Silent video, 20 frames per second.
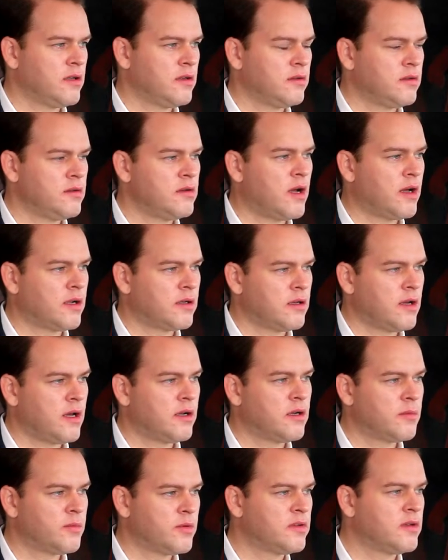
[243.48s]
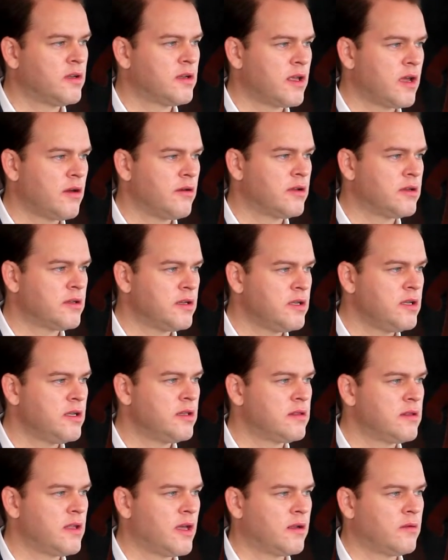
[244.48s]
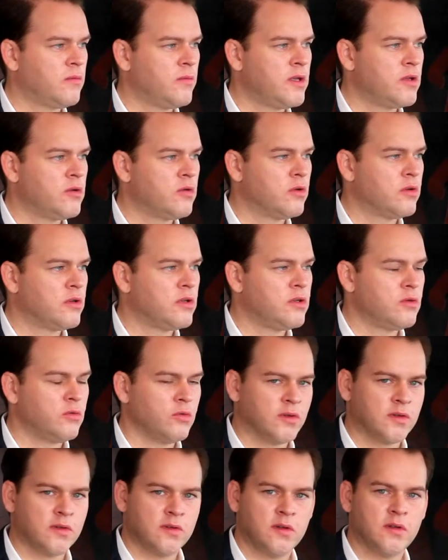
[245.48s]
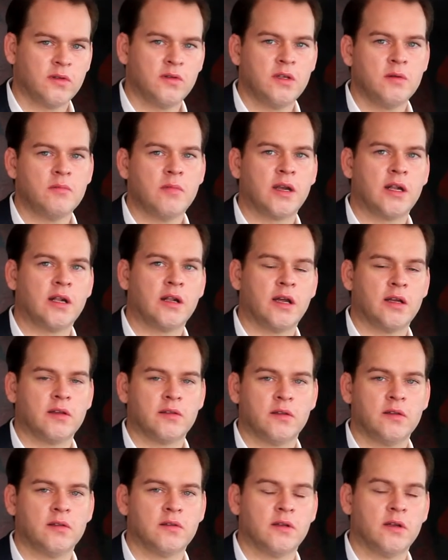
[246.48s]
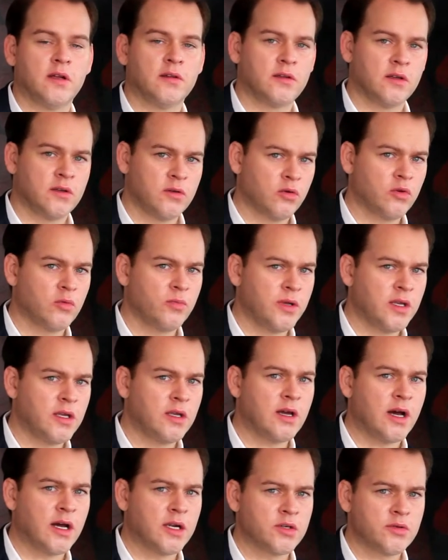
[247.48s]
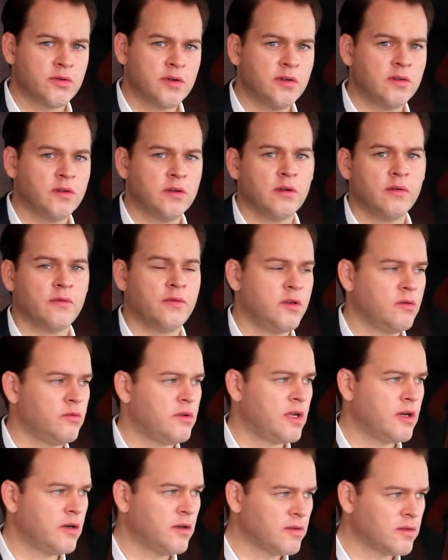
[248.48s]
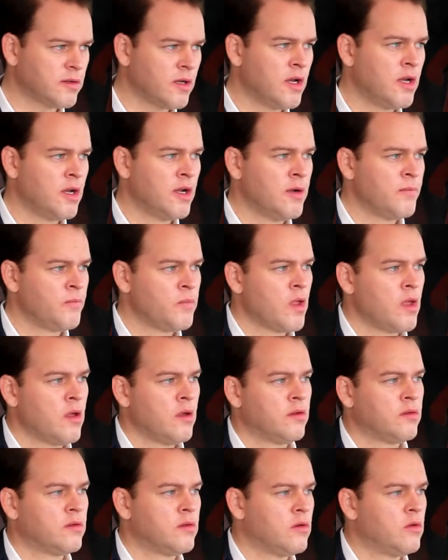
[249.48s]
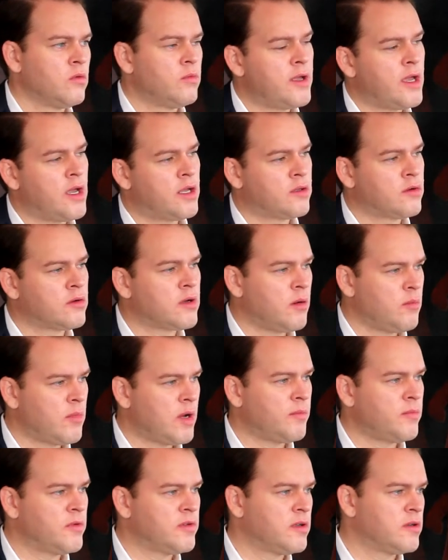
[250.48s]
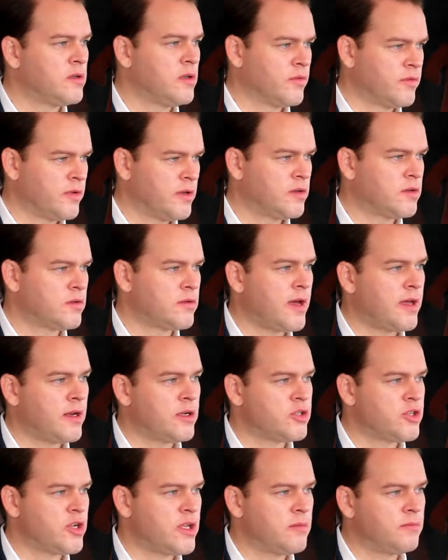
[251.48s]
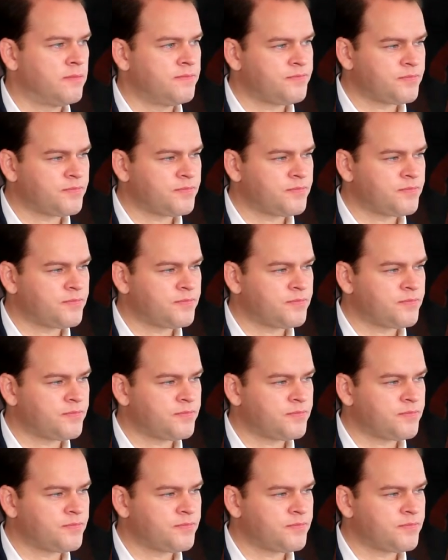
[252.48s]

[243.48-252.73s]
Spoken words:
is not 100% guaranteed that we could use this e-money license in other European countries in a few years. So we had to come up with a different strategy.